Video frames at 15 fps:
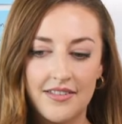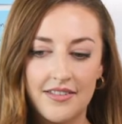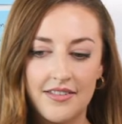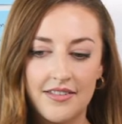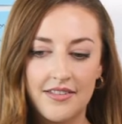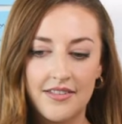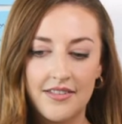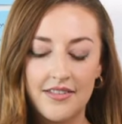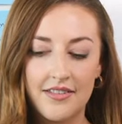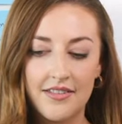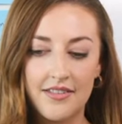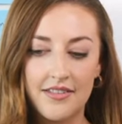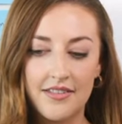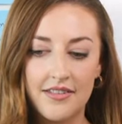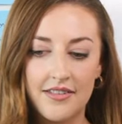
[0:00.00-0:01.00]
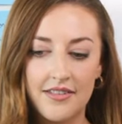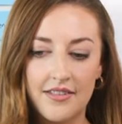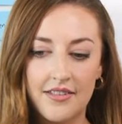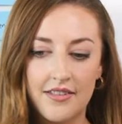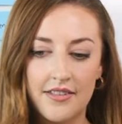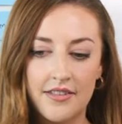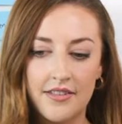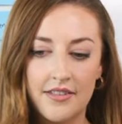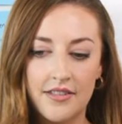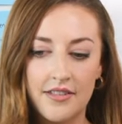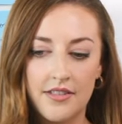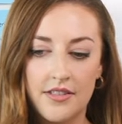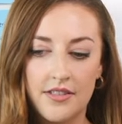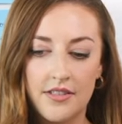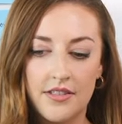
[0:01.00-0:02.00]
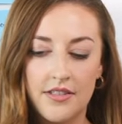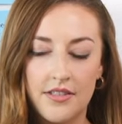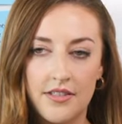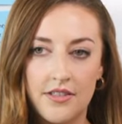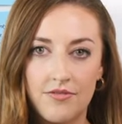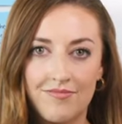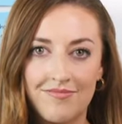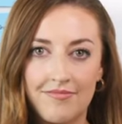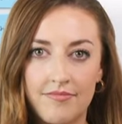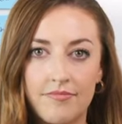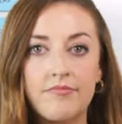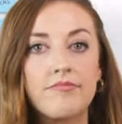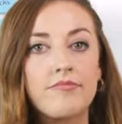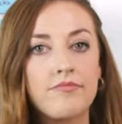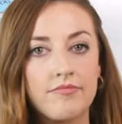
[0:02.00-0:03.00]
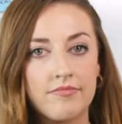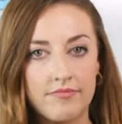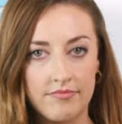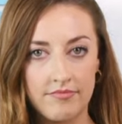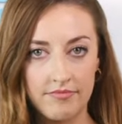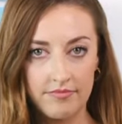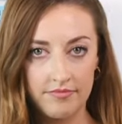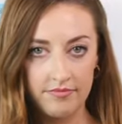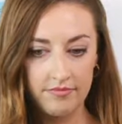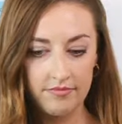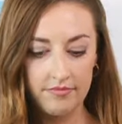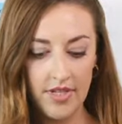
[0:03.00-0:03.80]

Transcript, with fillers: or is it done by the facilitator alone?